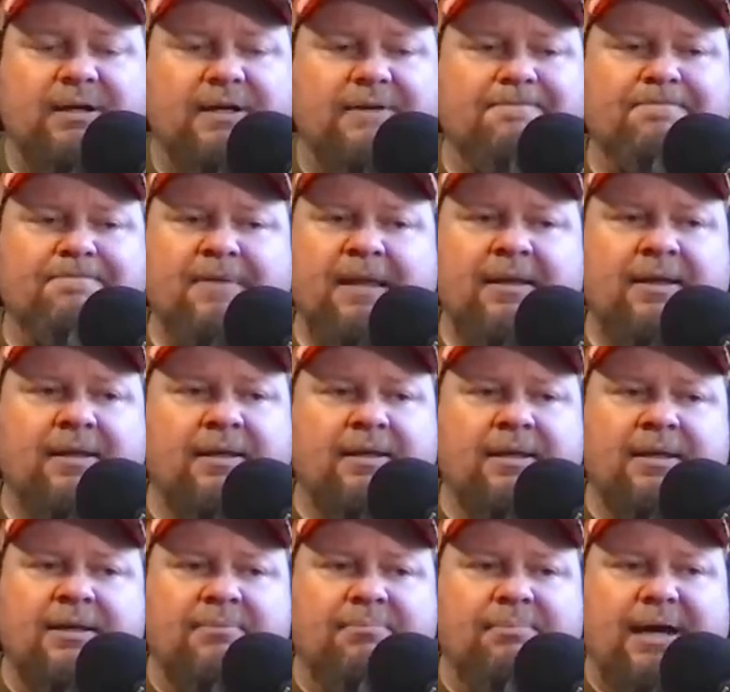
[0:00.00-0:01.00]
But
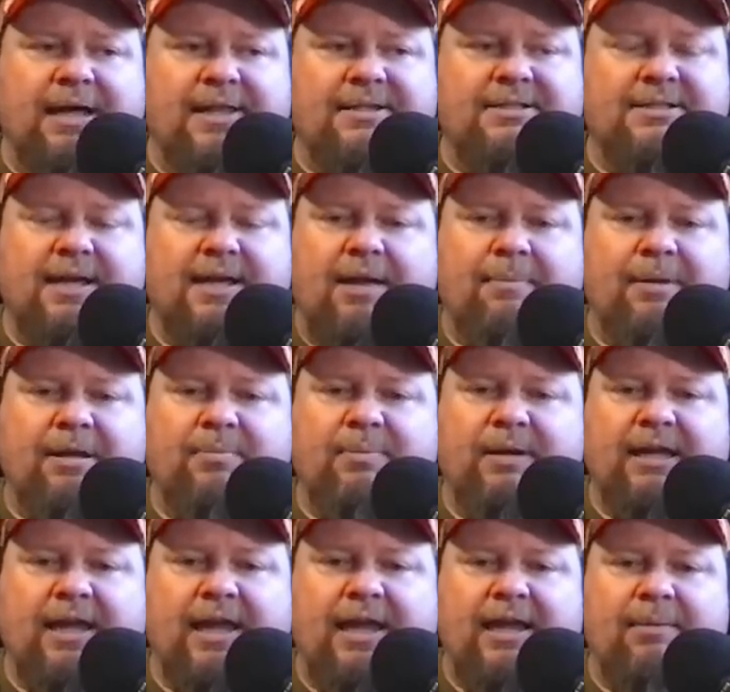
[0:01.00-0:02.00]
by the time he
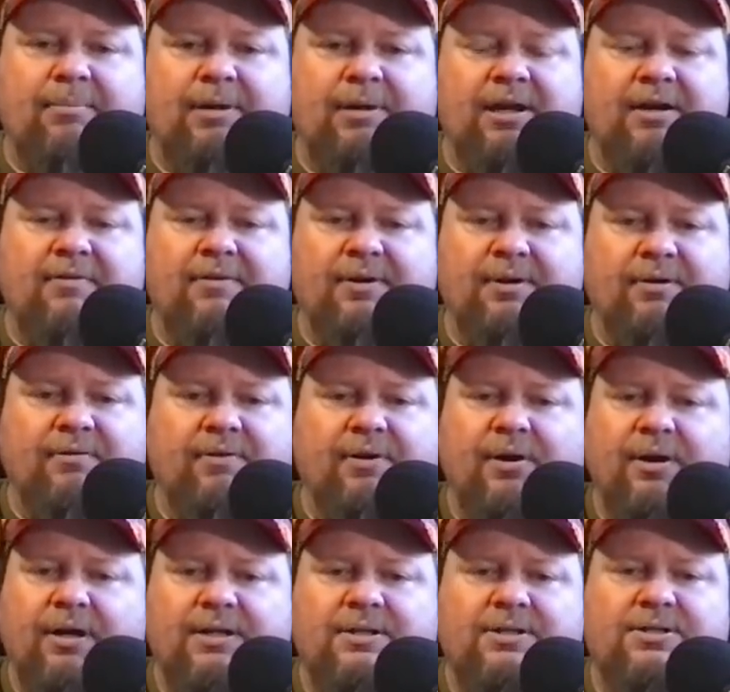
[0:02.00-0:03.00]
became governor of
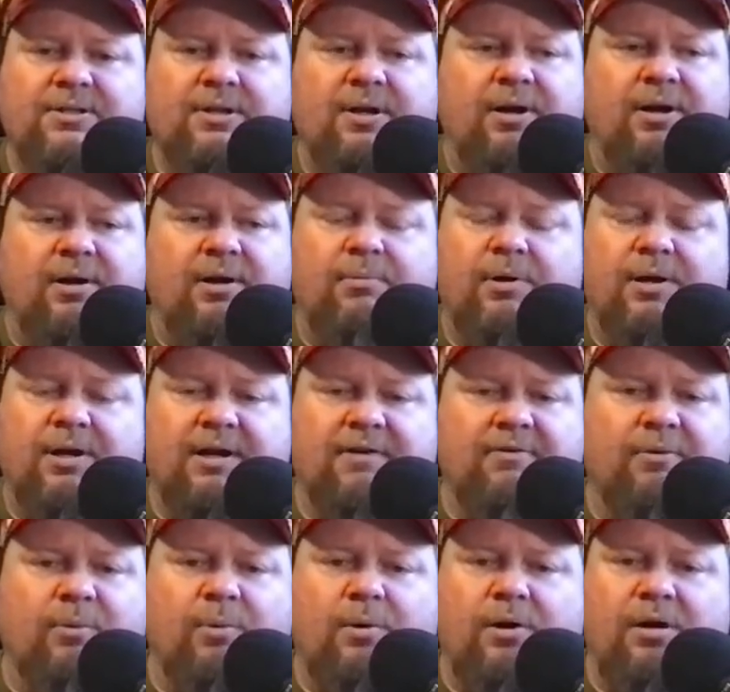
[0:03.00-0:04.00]
Arkansas,
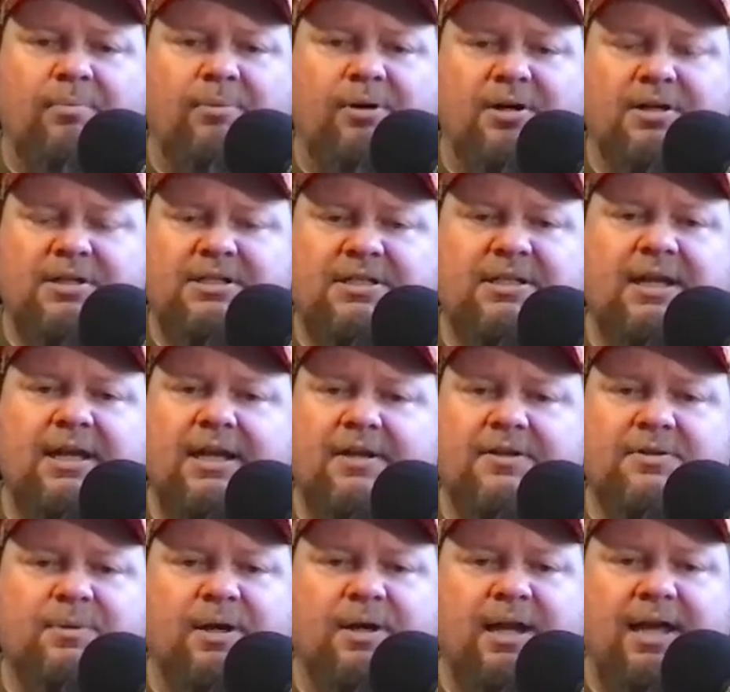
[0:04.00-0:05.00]
whatever Walmart said
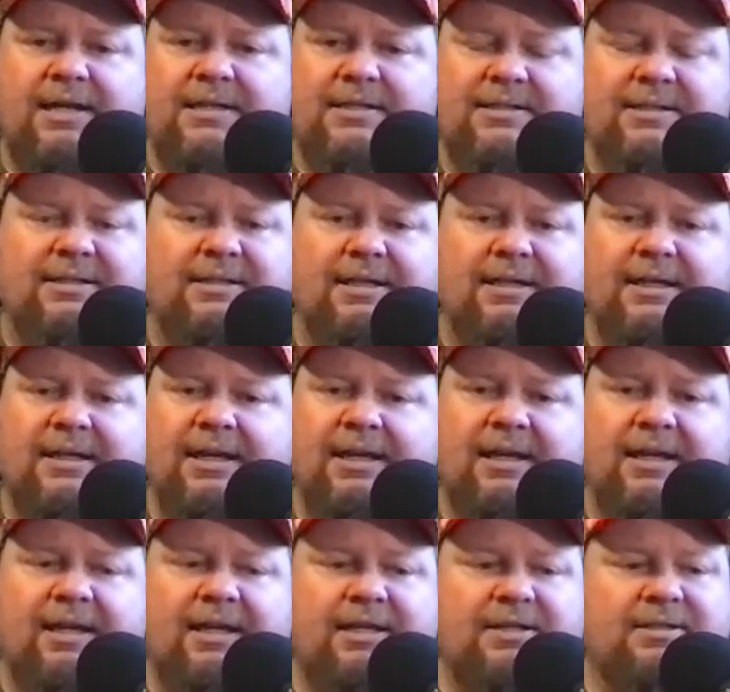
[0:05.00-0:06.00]
is what Asa did.
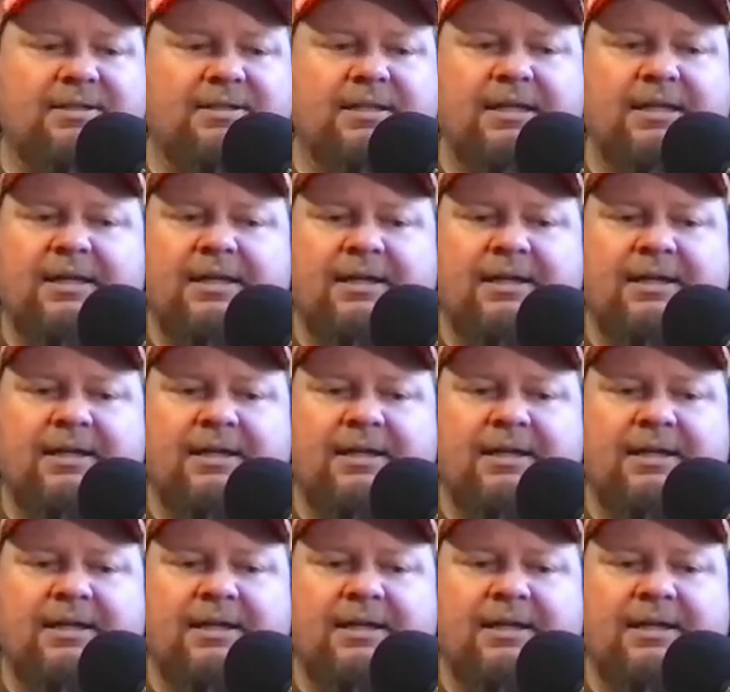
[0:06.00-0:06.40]
And he's